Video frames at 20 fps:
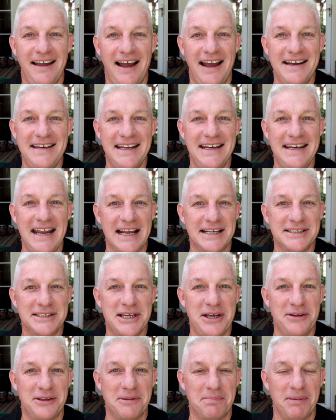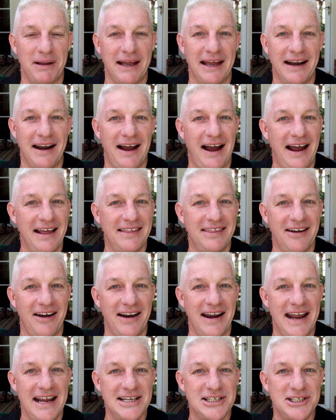I didn't execute the plan. I
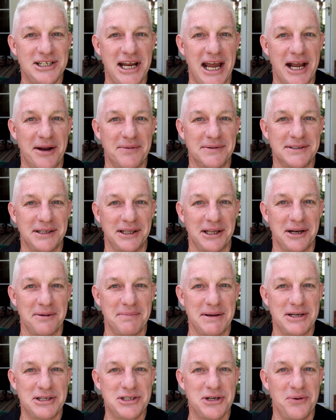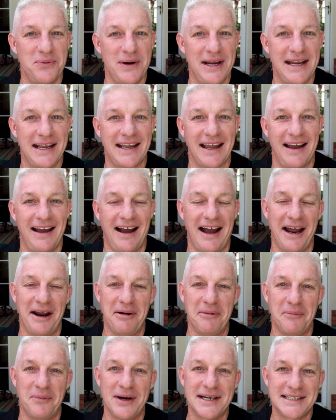thought ace jack was a little bit too weak.
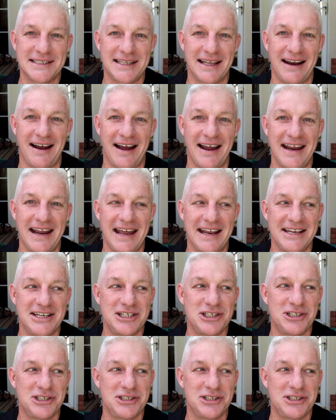I wish that I had